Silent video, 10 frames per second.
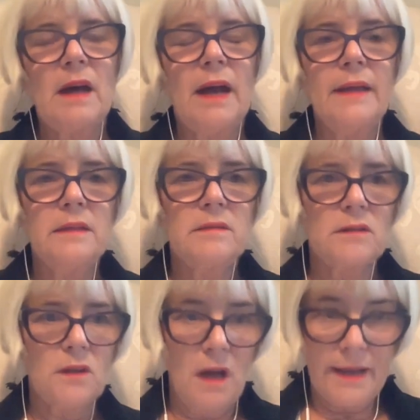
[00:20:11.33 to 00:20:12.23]
I
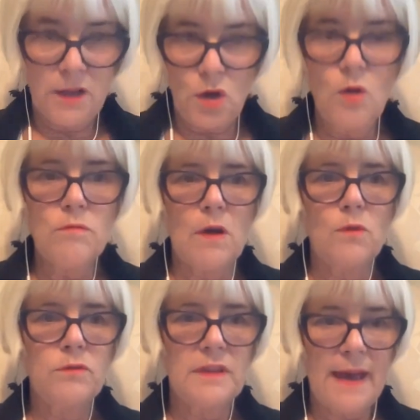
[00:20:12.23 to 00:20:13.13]

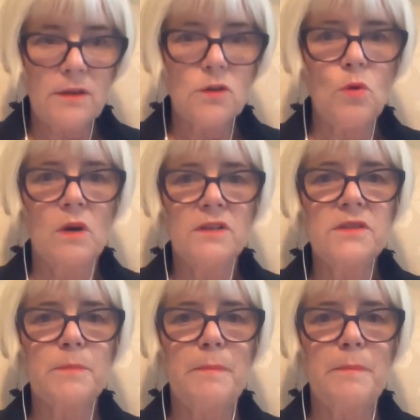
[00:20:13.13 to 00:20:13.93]
co-wrote that course